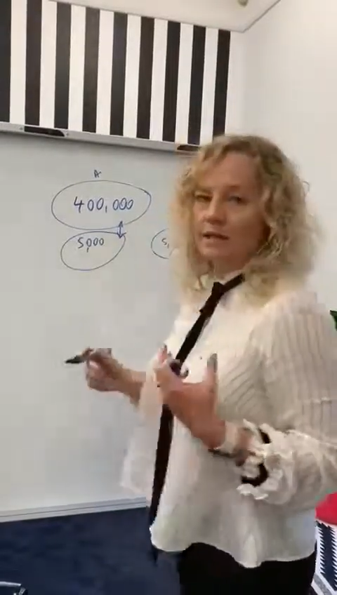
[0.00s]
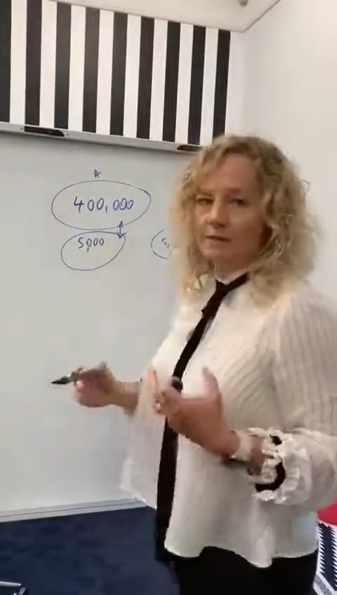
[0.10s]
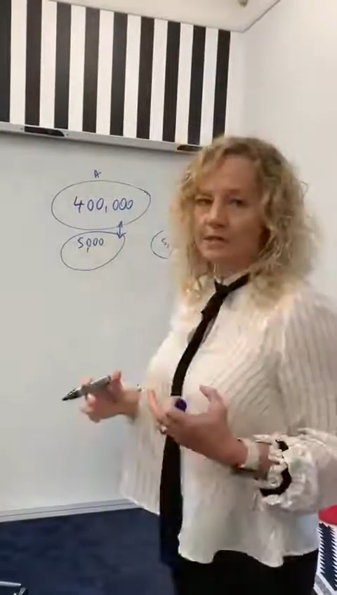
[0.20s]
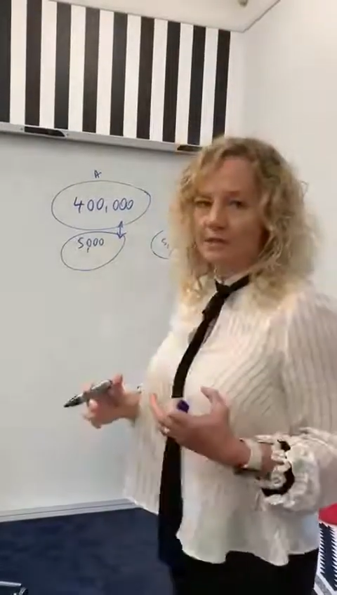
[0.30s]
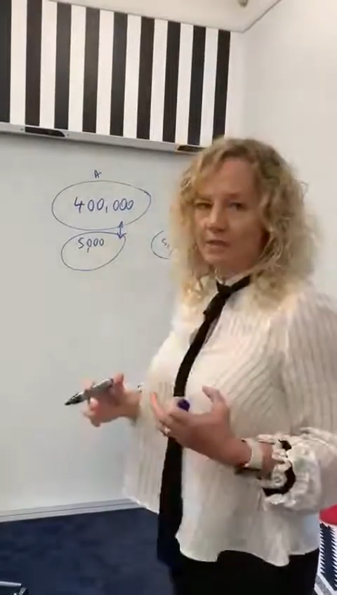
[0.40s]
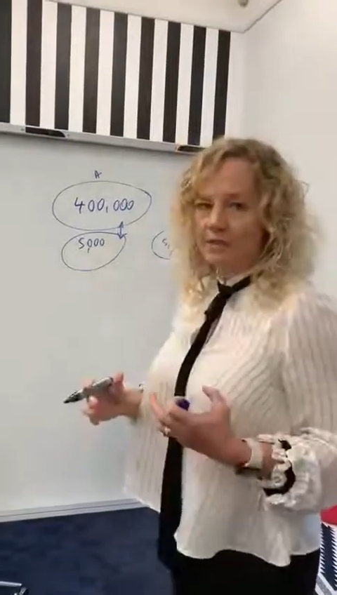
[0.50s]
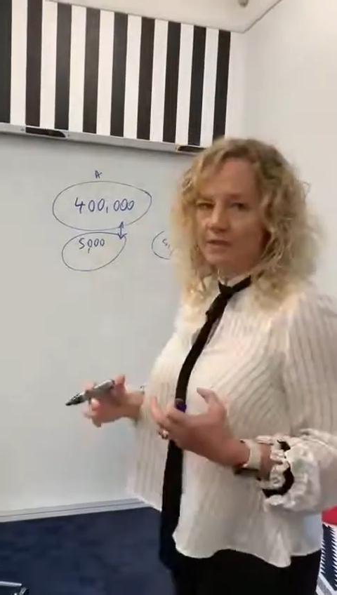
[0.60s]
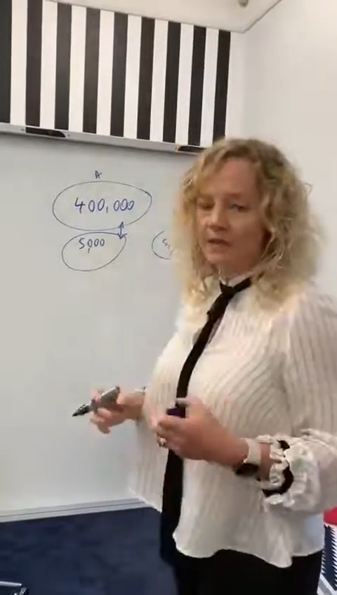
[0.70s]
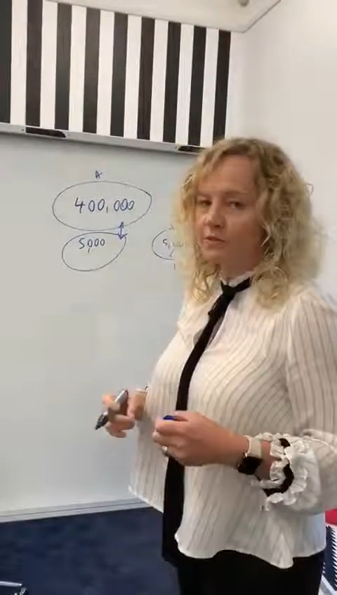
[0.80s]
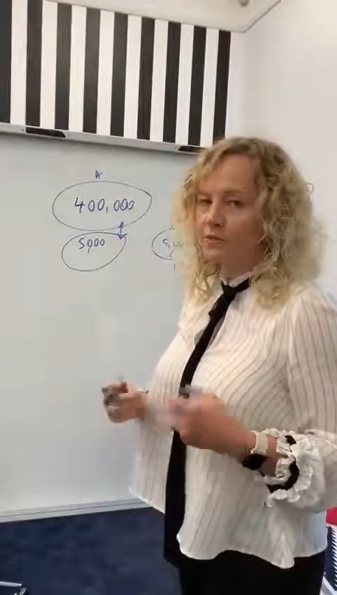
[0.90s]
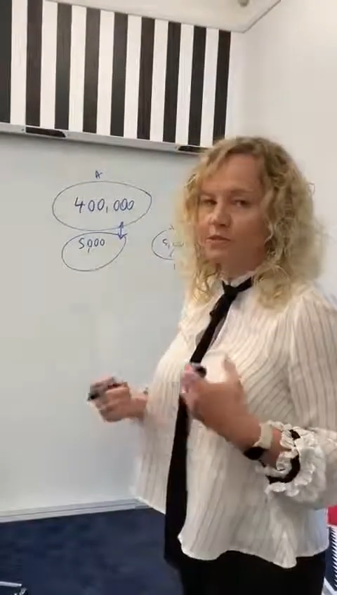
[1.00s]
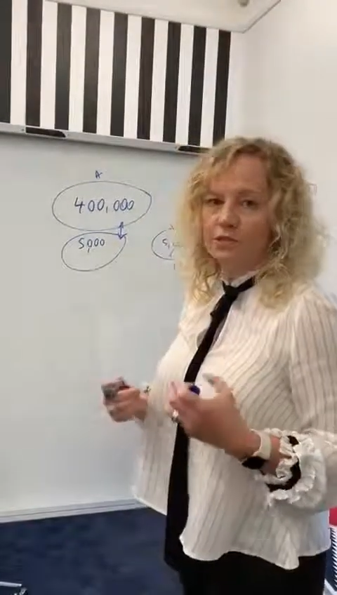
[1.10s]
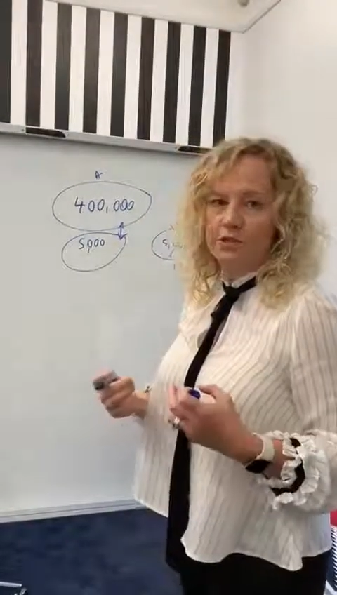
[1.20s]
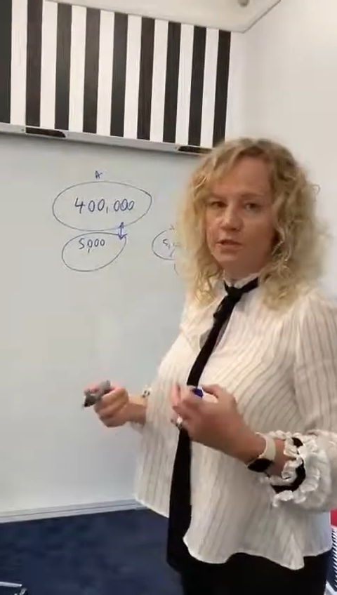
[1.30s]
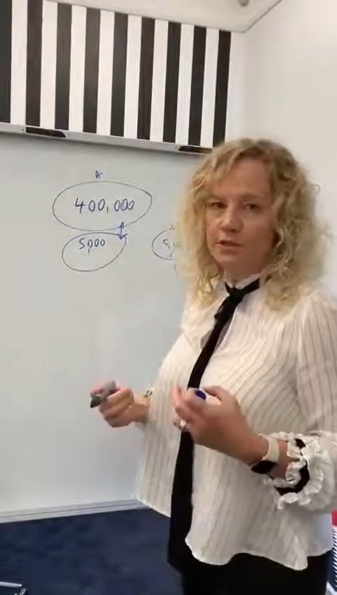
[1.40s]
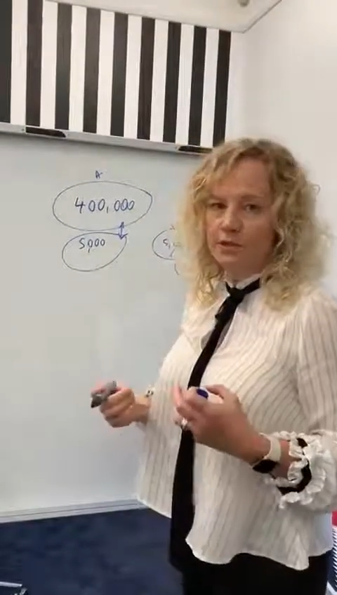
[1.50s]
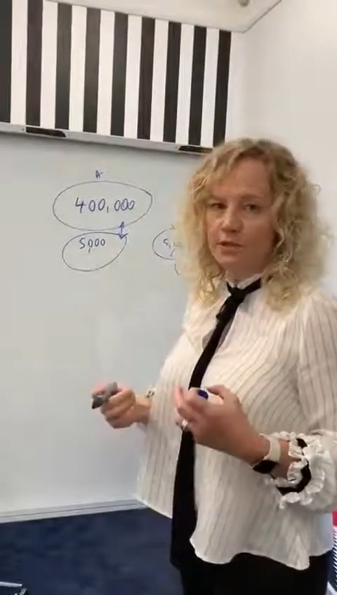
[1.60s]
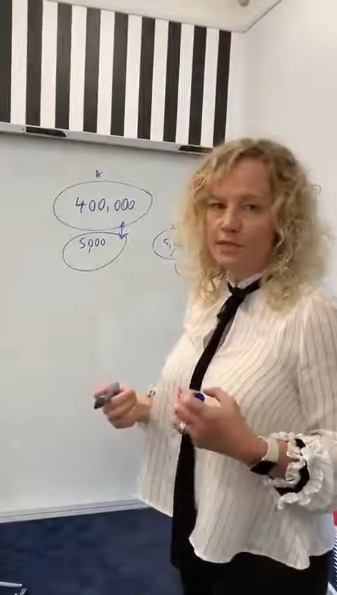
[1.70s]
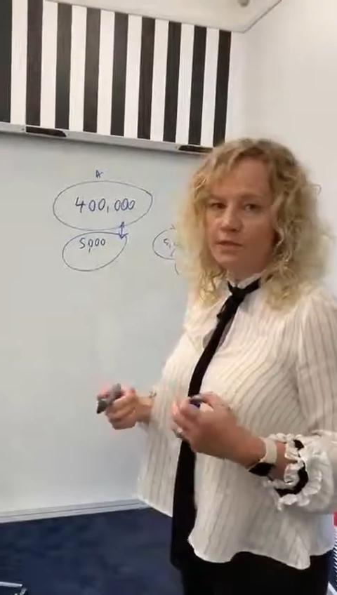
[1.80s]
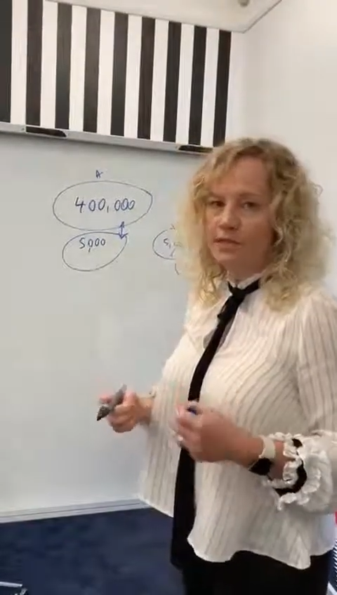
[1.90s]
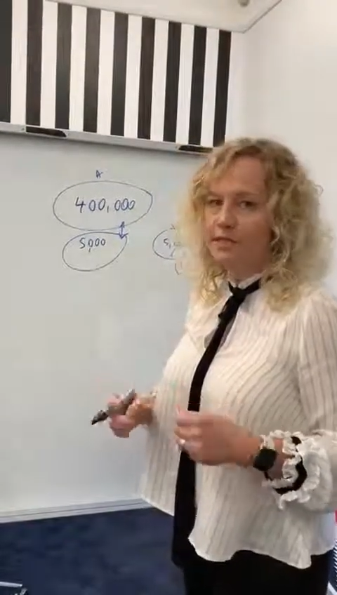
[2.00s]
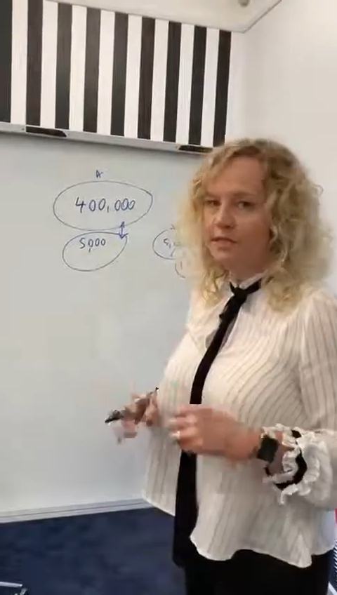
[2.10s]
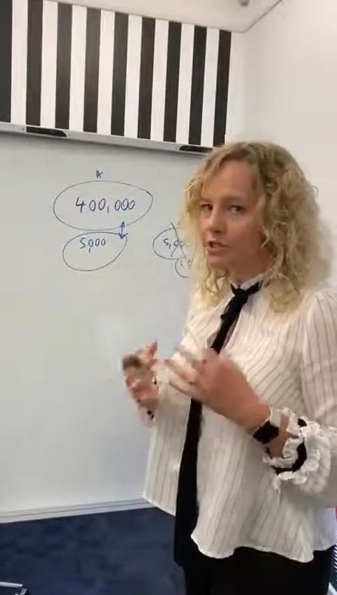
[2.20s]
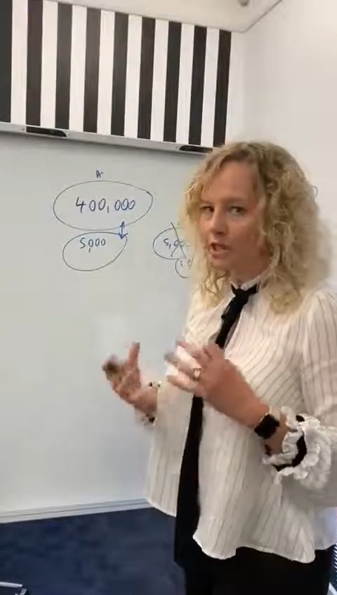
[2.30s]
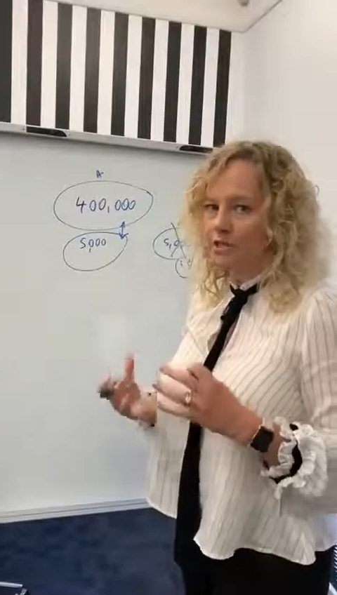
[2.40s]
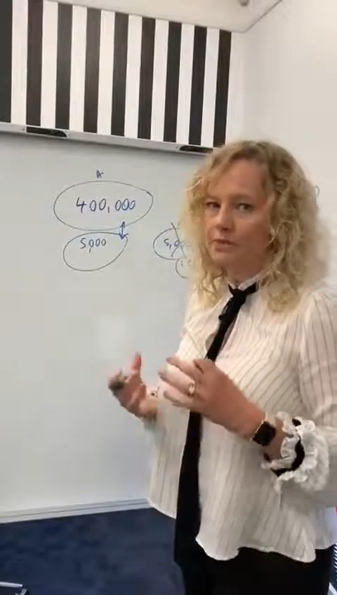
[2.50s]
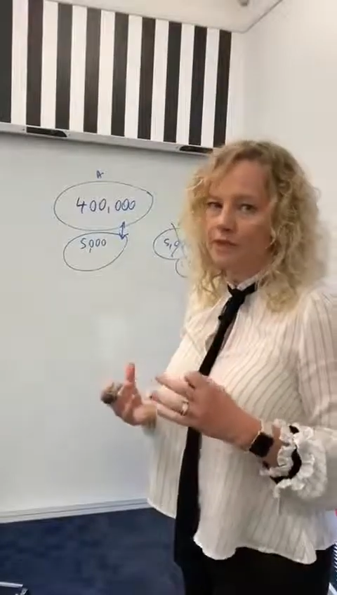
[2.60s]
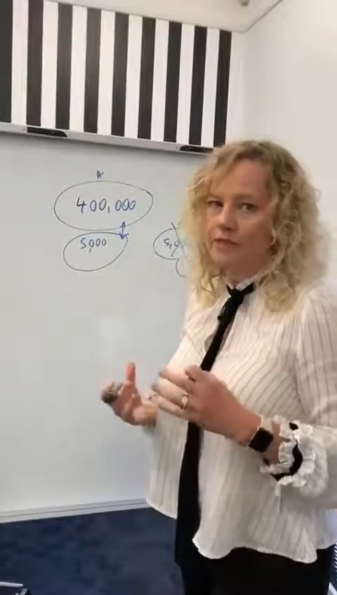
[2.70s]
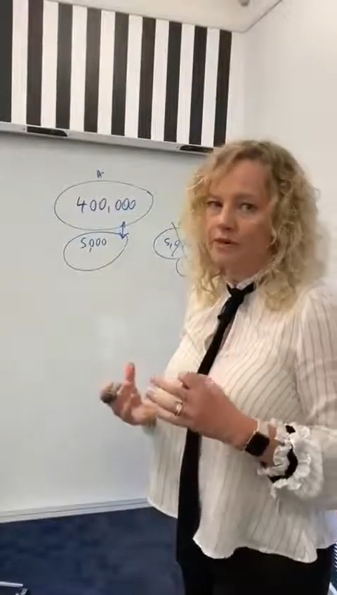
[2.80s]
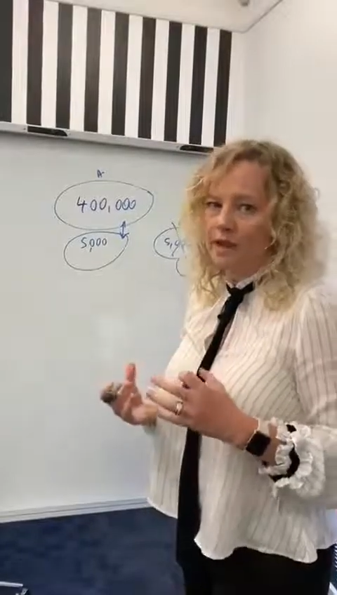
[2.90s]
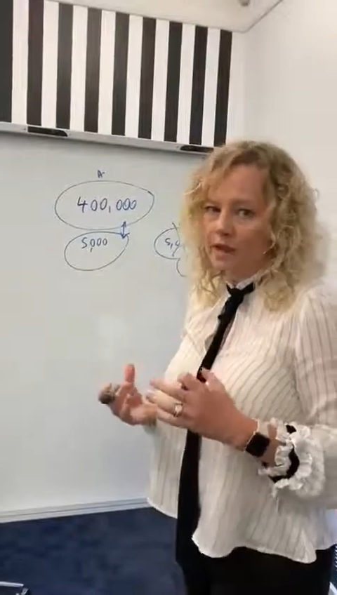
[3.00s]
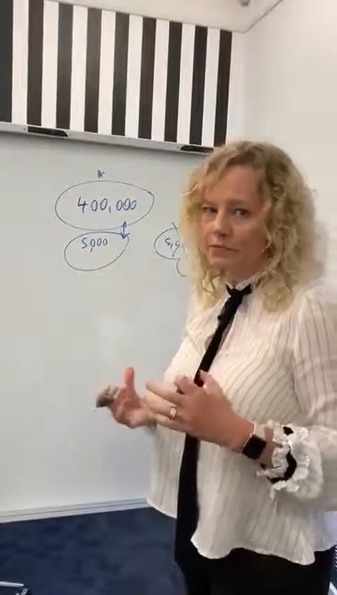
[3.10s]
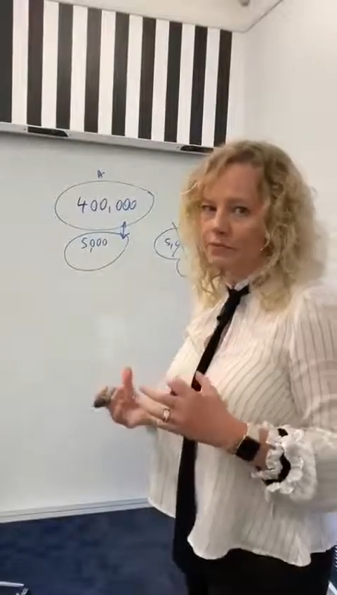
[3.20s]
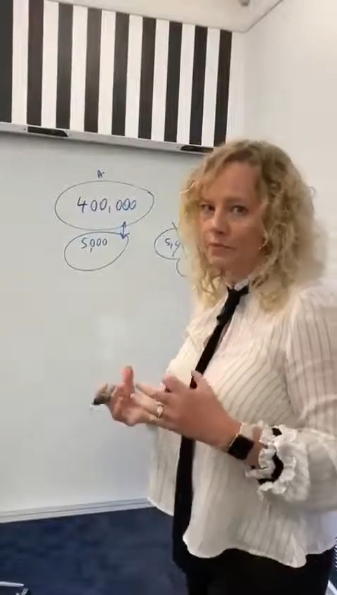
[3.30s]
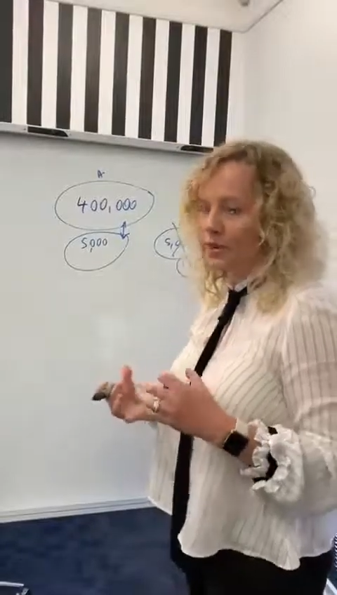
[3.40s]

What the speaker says: it up as an offset, which is just a terminology. It doesn't change the way your account's